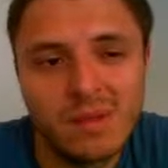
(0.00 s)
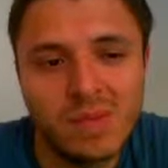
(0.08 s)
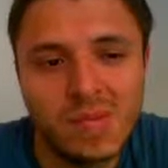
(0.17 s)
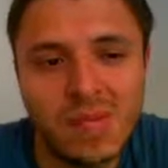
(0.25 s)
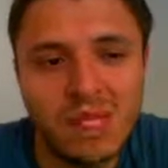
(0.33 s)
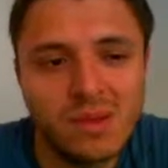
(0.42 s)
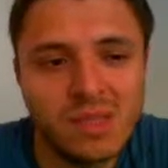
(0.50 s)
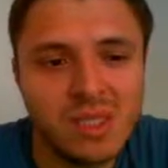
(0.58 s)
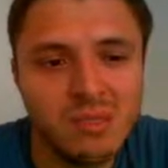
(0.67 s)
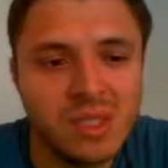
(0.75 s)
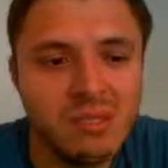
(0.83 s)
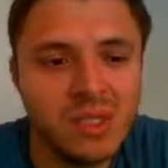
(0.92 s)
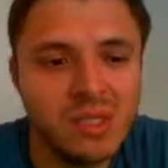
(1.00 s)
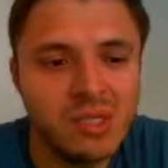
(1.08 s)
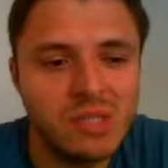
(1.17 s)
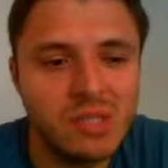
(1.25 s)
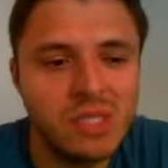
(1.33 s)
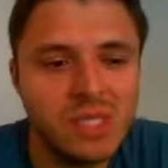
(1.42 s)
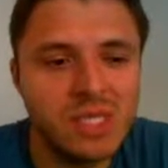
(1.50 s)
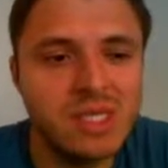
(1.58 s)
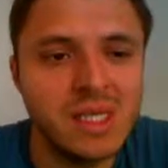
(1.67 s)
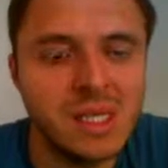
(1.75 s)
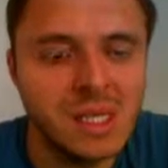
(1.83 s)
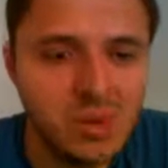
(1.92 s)
As soon as I play bishop to
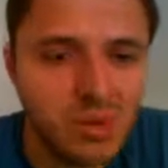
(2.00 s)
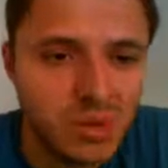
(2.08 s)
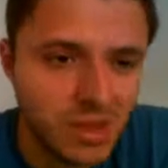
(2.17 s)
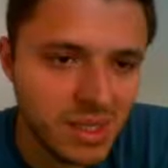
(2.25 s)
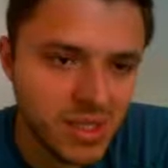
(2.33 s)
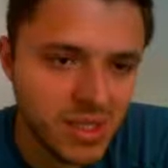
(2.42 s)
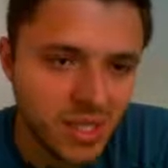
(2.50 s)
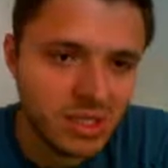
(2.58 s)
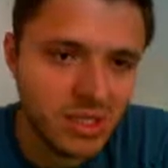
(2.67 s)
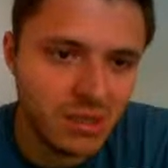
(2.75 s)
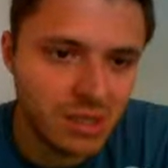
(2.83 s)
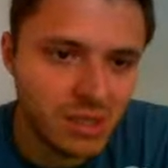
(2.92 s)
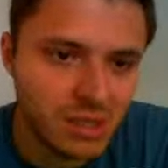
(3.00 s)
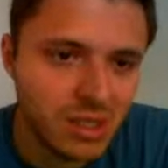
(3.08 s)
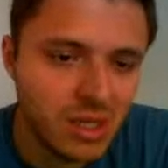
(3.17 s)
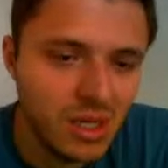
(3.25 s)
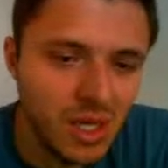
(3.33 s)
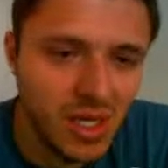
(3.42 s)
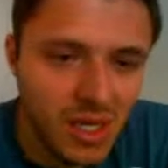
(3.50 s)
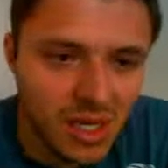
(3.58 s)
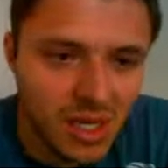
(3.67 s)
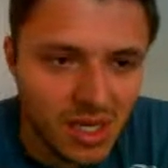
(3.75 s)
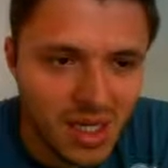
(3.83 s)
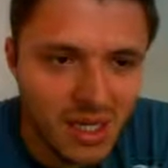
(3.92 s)
g6, you'll probably take that bishop, so
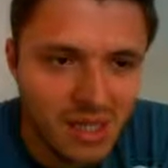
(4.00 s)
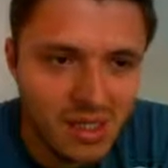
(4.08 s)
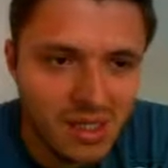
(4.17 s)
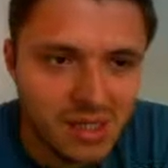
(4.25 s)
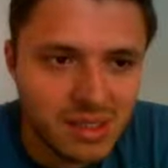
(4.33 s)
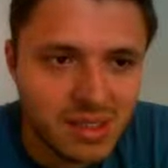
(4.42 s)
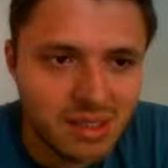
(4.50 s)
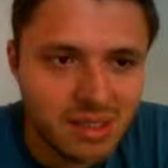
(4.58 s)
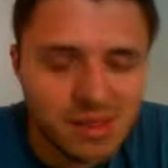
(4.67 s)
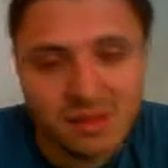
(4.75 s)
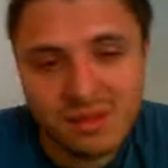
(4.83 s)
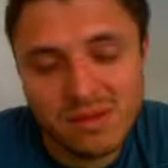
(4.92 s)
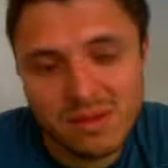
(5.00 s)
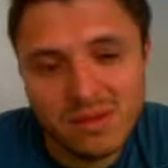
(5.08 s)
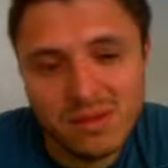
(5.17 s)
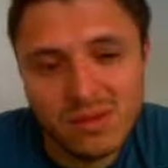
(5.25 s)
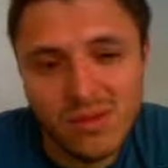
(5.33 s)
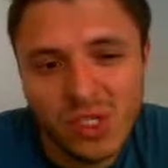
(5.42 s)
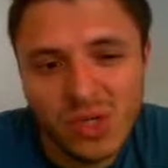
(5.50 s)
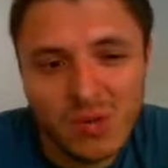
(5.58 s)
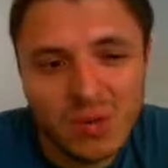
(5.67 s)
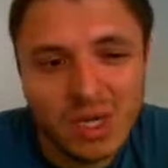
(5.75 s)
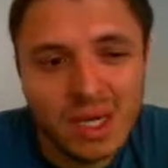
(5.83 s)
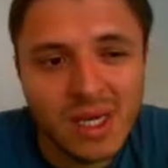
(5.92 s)
that's wishful
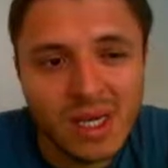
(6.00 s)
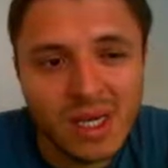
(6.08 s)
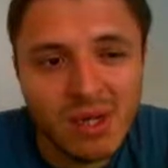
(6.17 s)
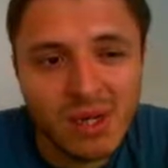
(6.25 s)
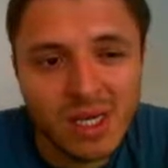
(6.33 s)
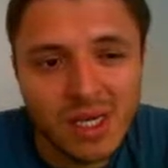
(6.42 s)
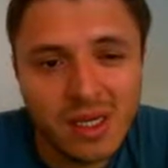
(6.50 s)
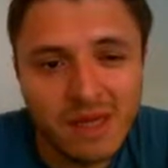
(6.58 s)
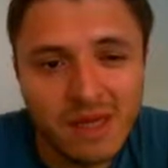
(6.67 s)
thinking in a way.